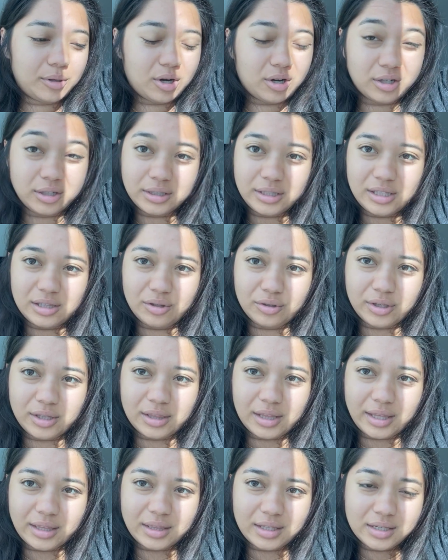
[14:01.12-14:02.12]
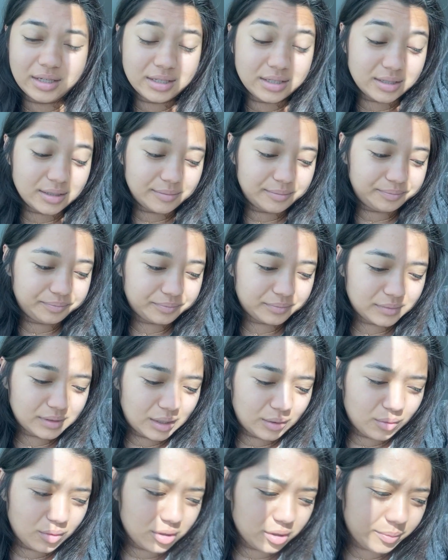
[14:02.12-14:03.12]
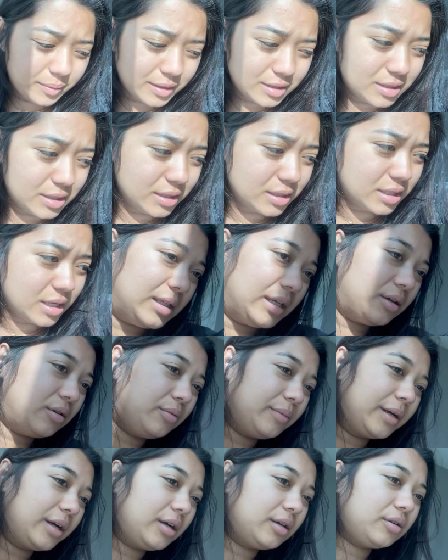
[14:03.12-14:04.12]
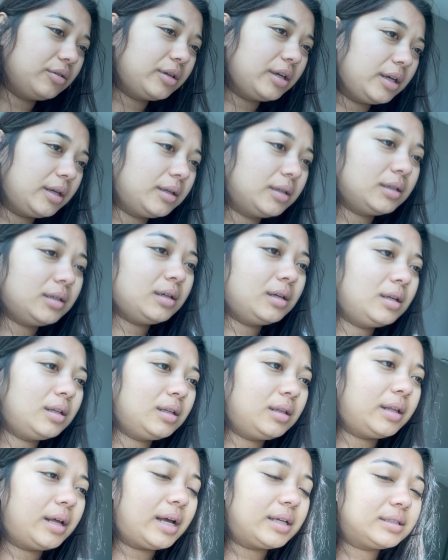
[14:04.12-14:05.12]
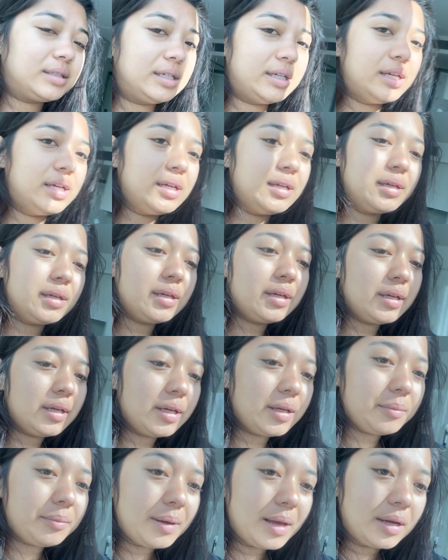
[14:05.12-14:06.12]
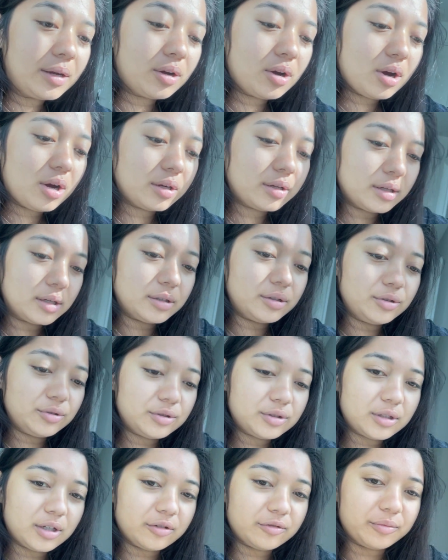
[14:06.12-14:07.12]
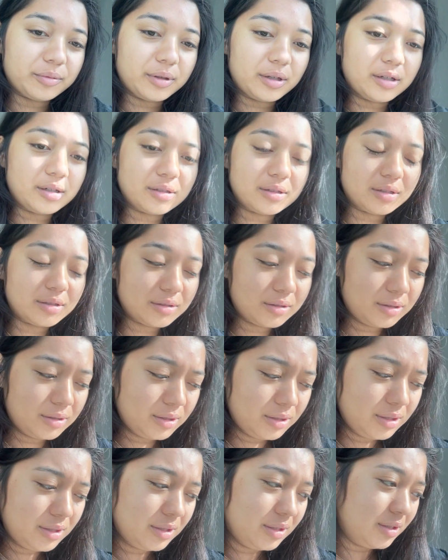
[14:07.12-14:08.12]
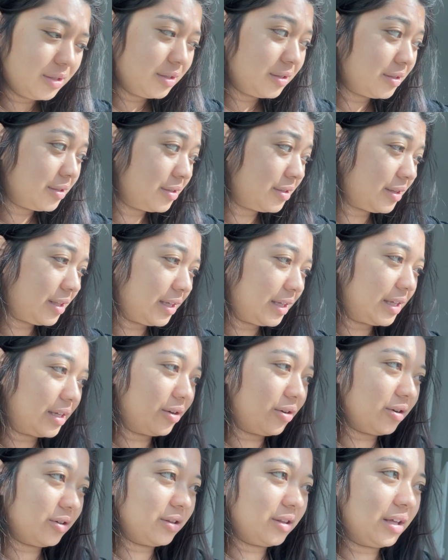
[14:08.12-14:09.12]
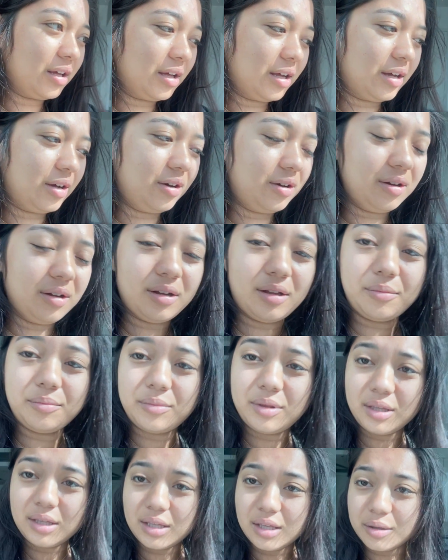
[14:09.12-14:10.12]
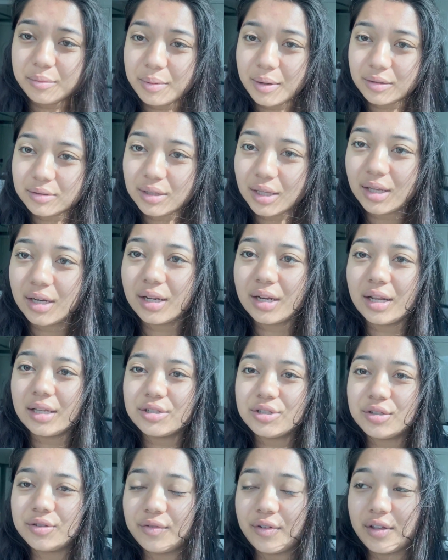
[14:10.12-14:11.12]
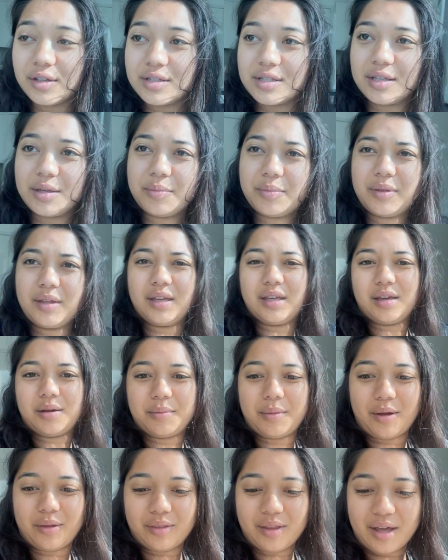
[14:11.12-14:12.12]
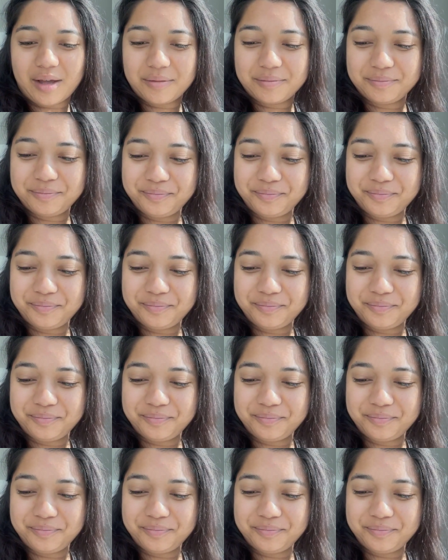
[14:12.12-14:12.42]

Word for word: Currently looking like this. I woke up at 6 Like, oh my god, okay, last day in Bangkok, gotta do stuff whenever. Thinking all that, I'm thinking about that and I just fell asleep thinking about that.